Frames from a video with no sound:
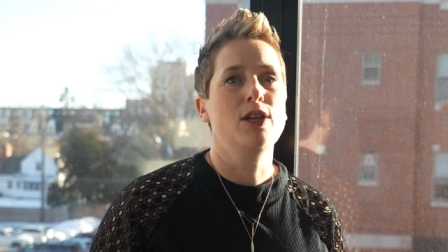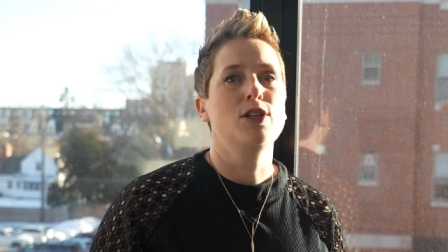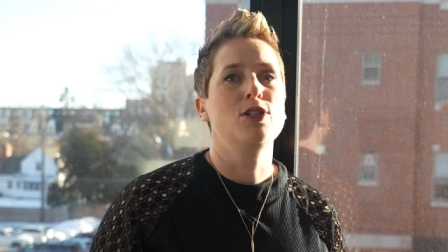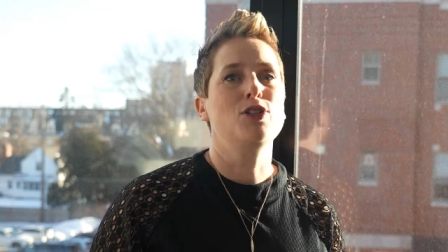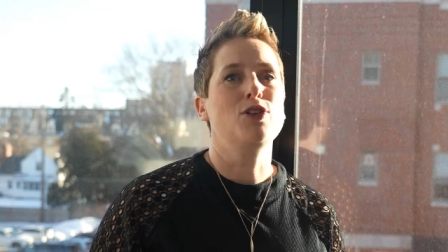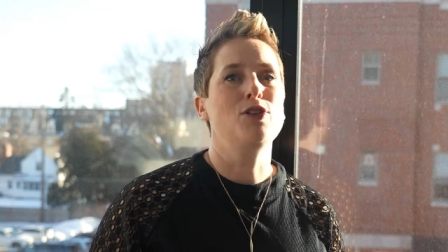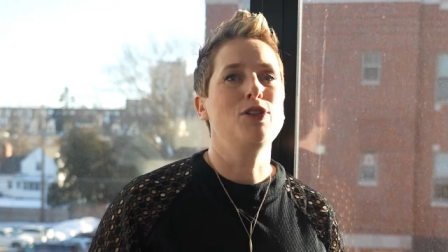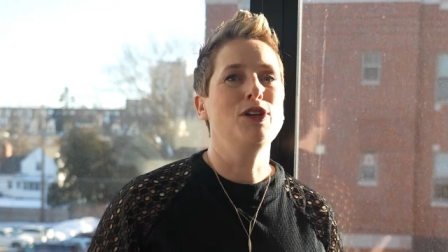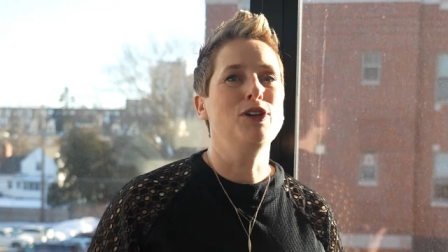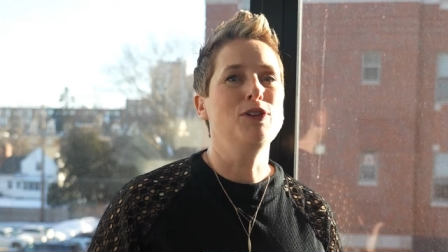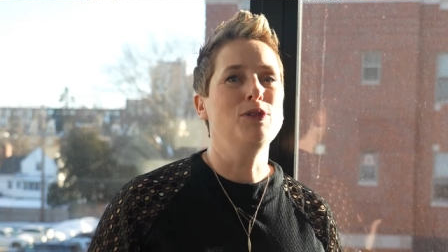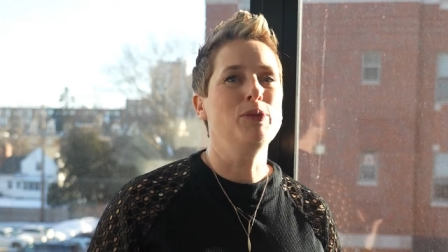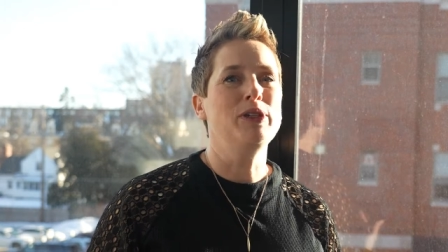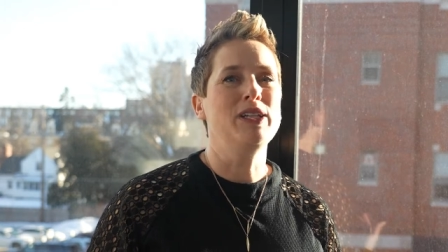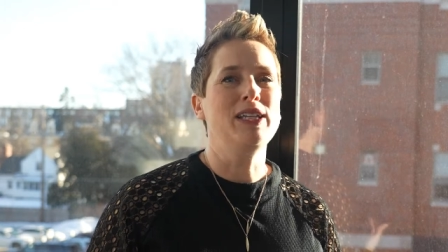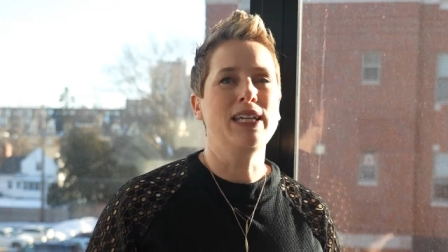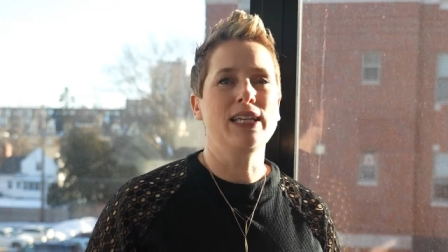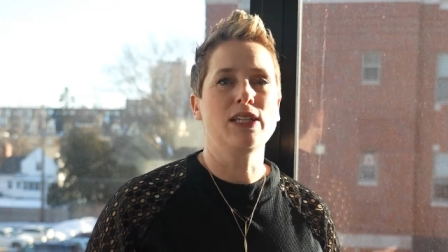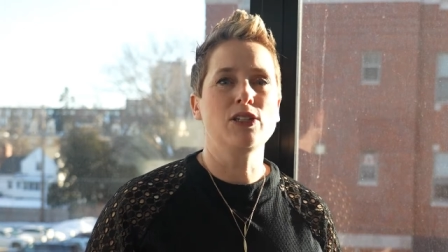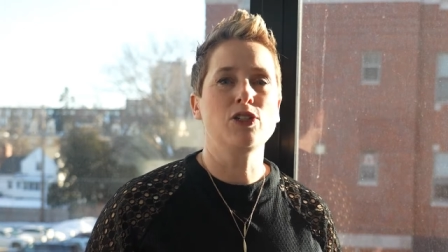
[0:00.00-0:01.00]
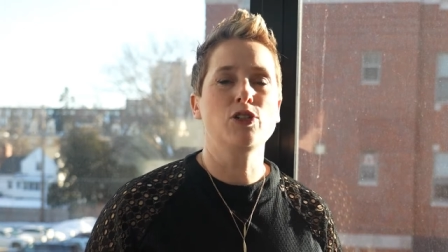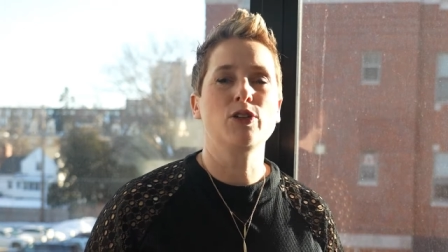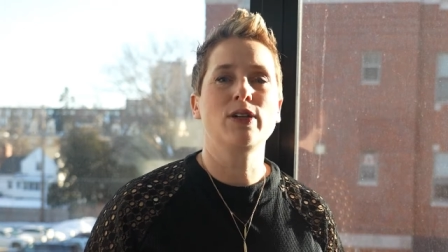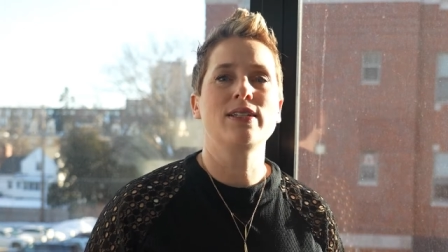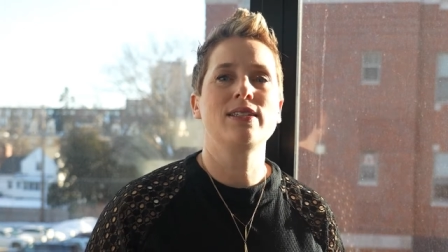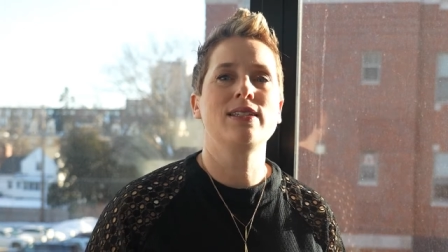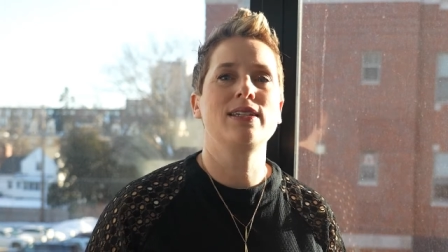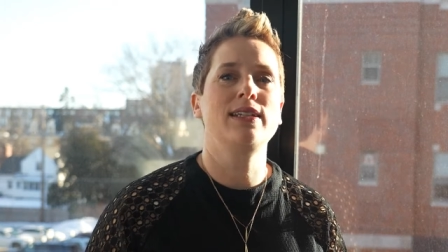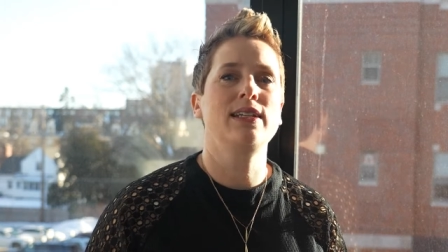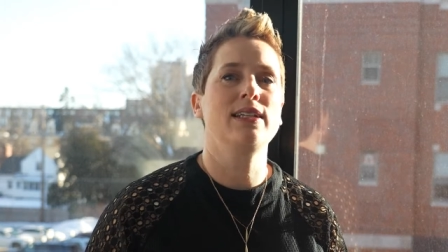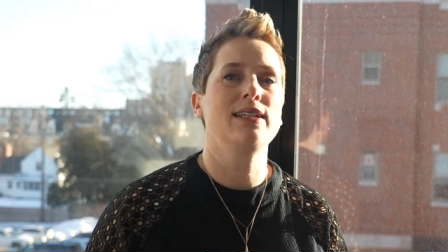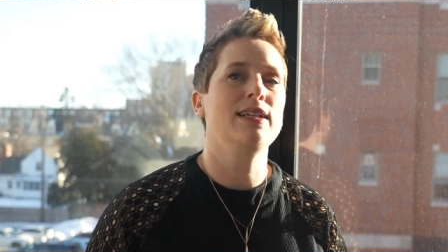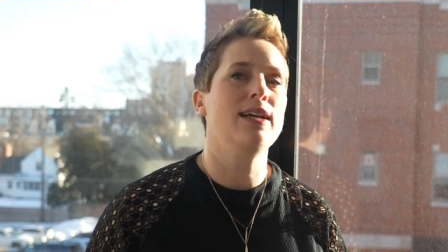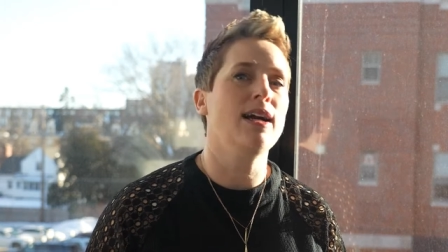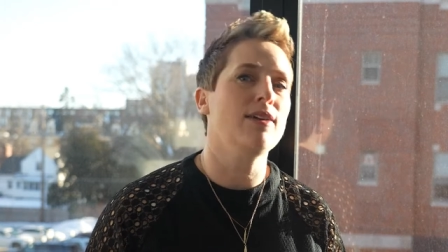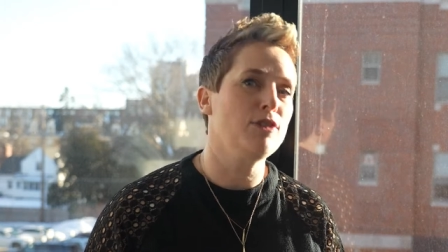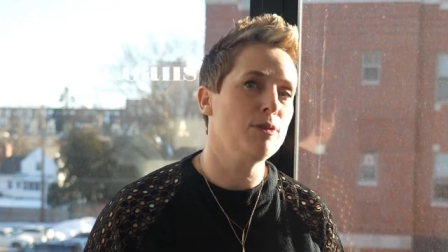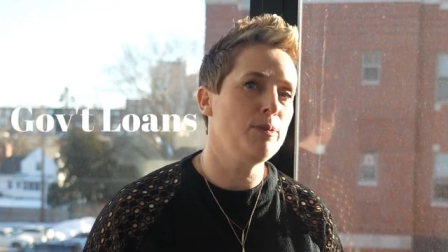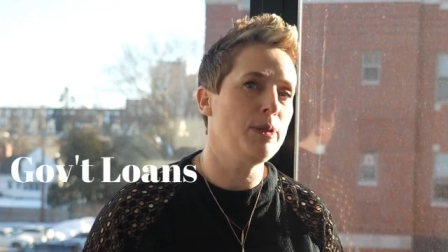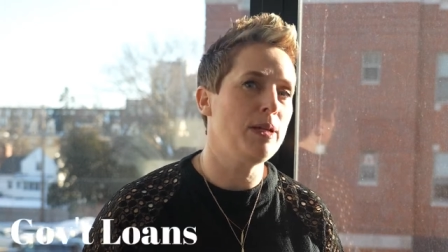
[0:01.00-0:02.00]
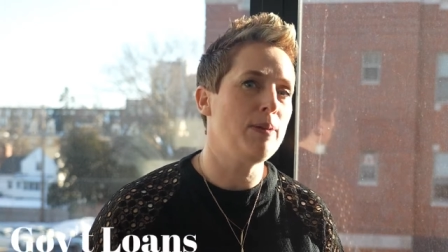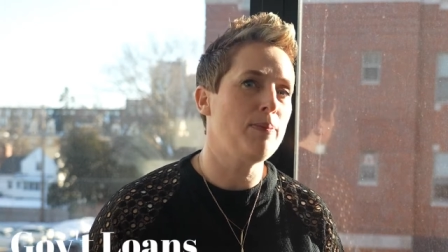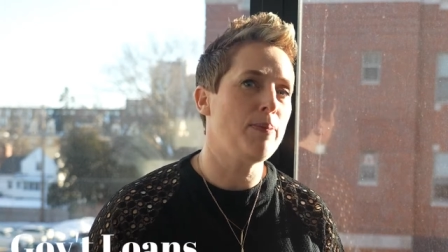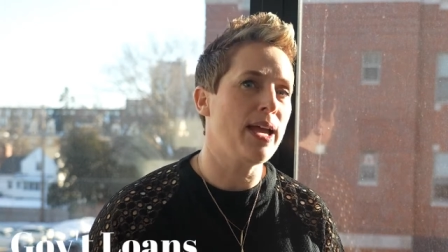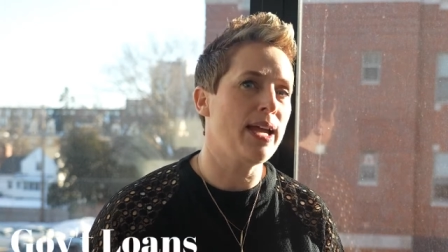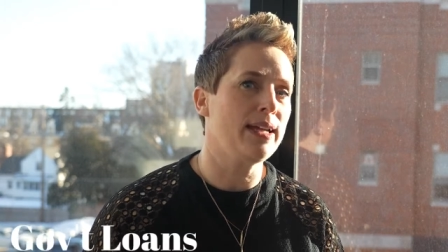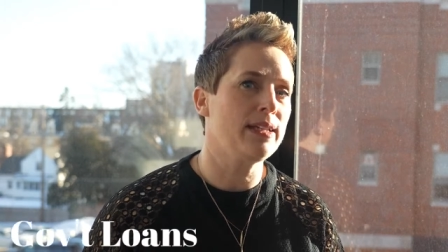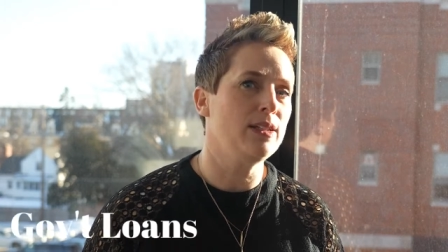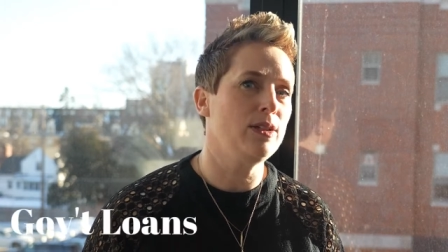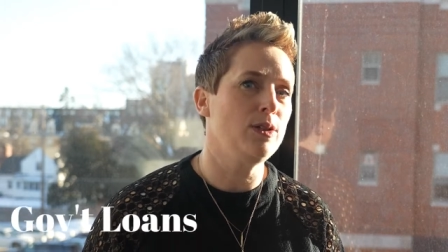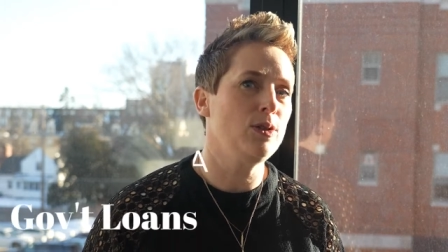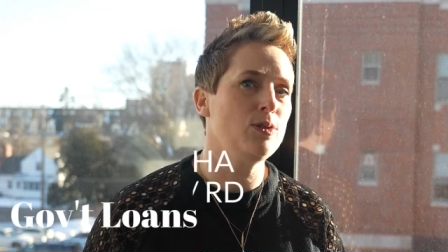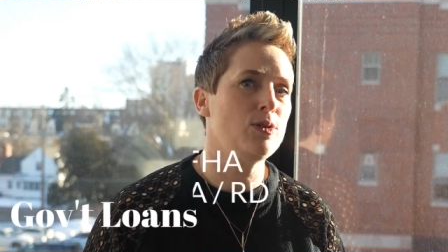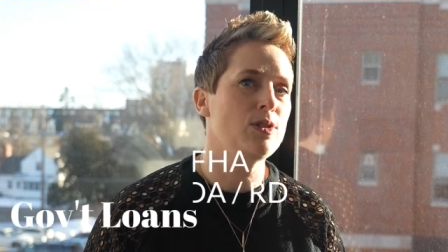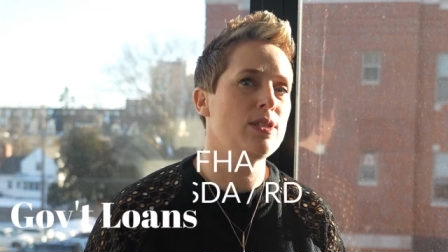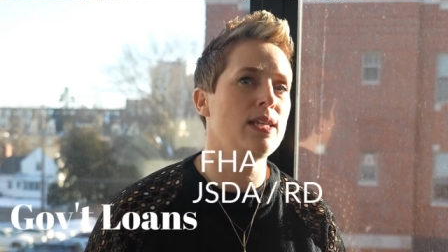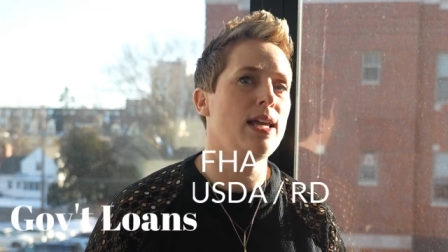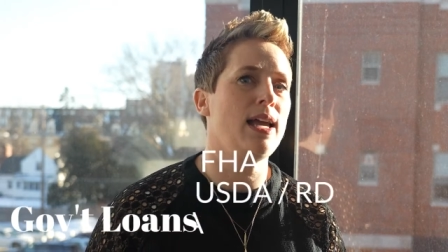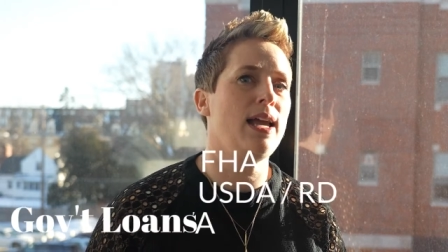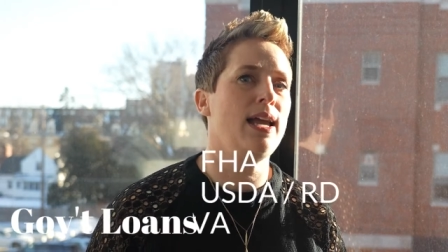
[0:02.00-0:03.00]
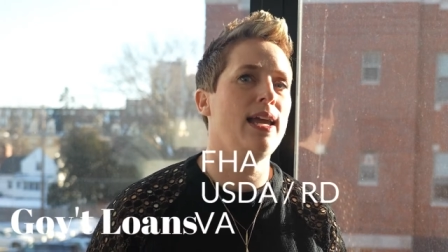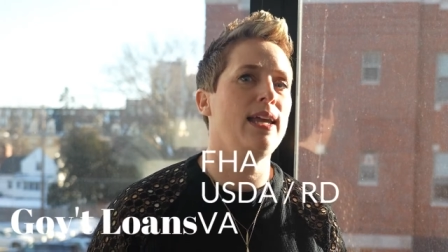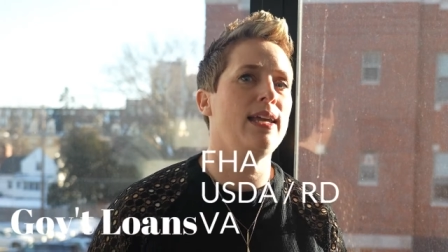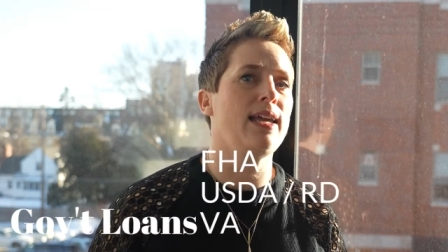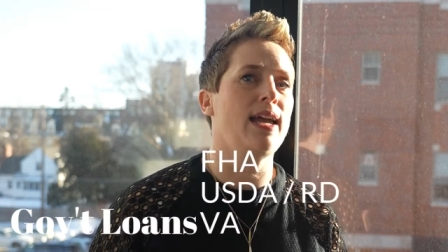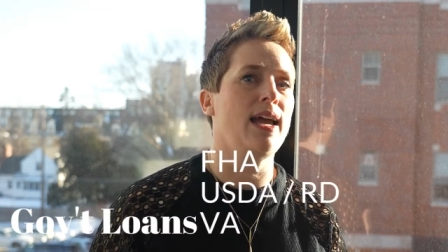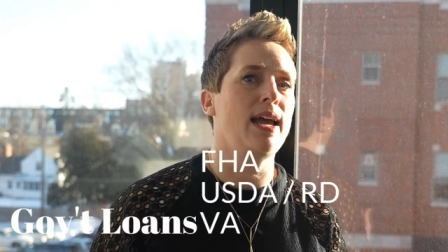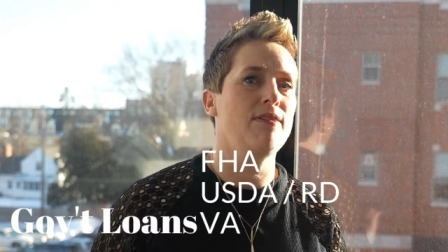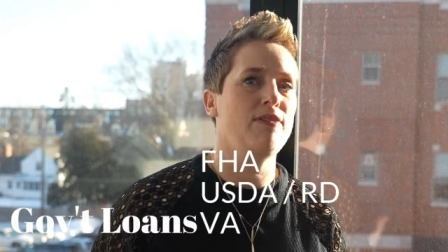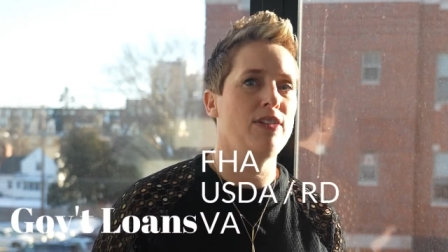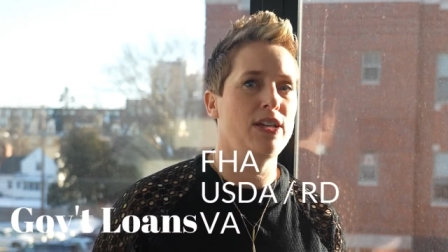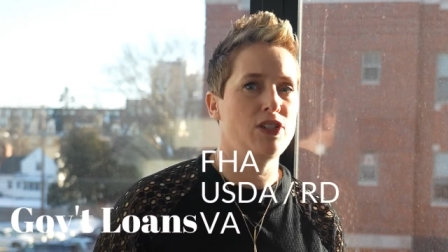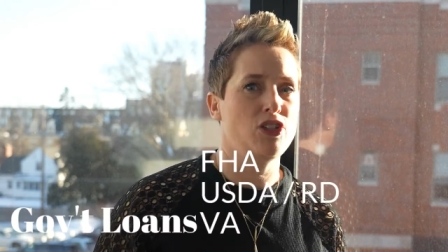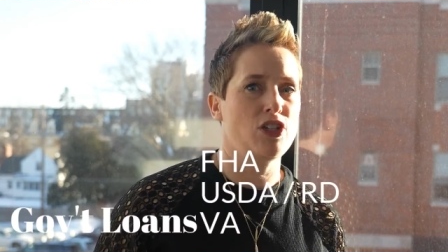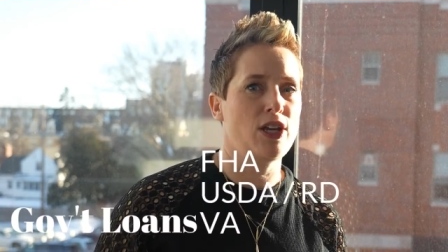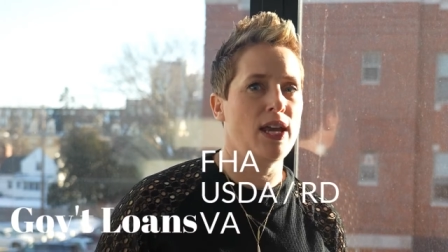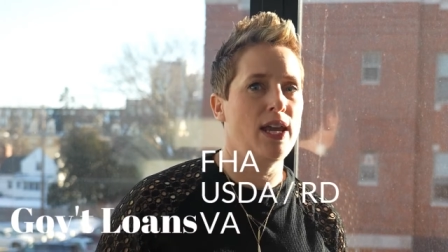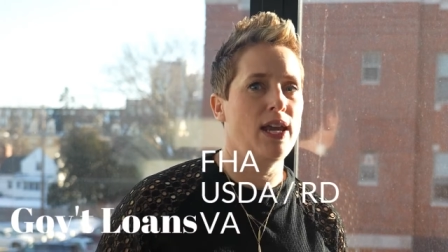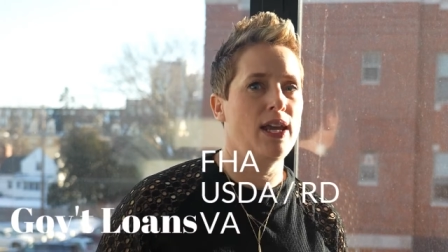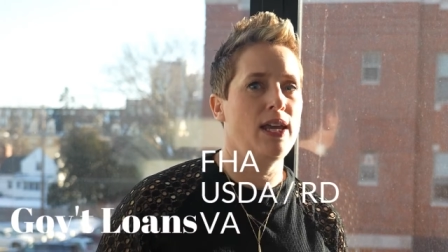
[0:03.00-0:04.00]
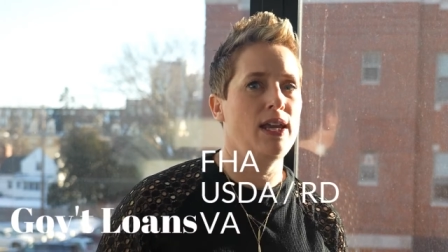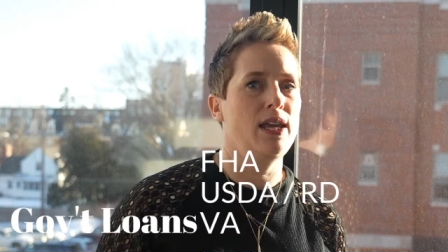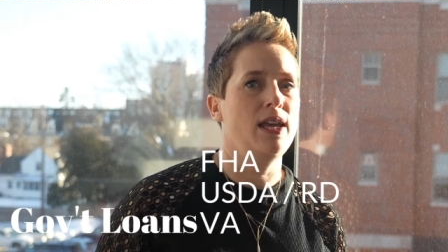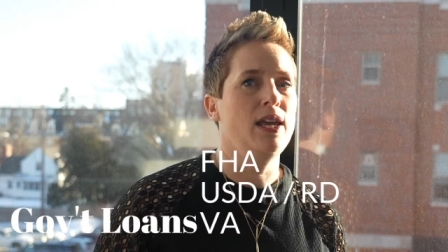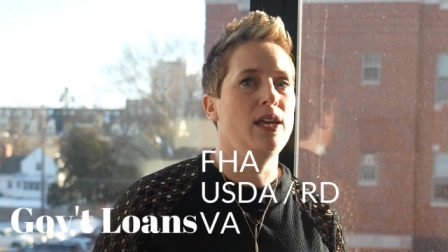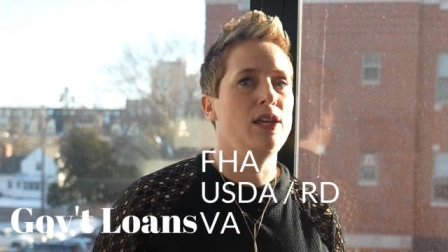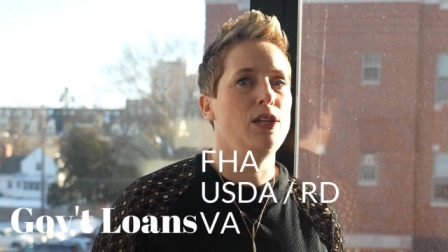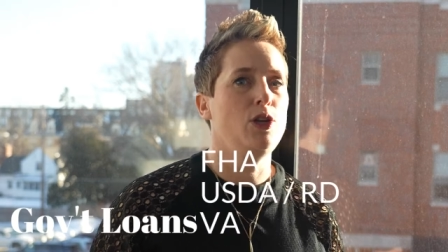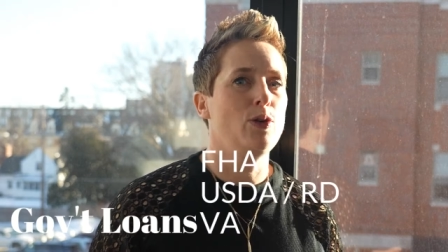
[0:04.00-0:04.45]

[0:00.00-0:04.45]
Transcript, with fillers: So they're really interested in government-backed loans like FHA,